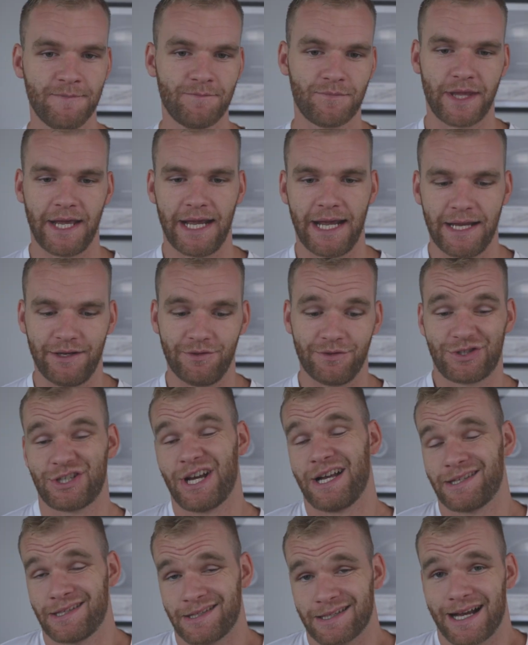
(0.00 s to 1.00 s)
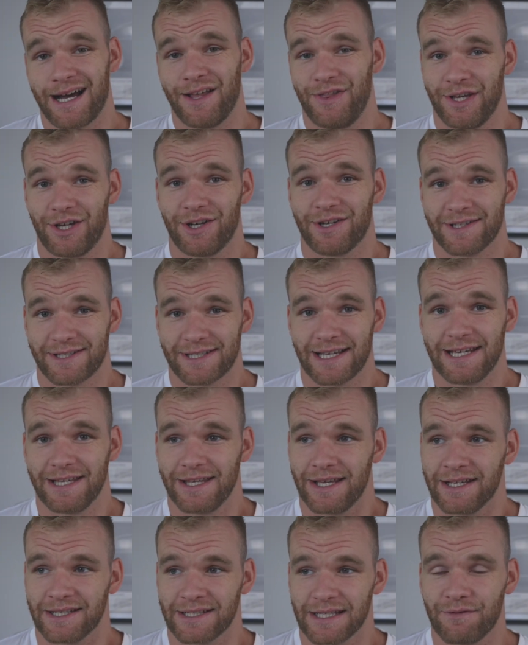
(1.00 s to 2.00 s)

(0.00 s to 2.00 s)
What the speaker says: And chances are they're going to say yes.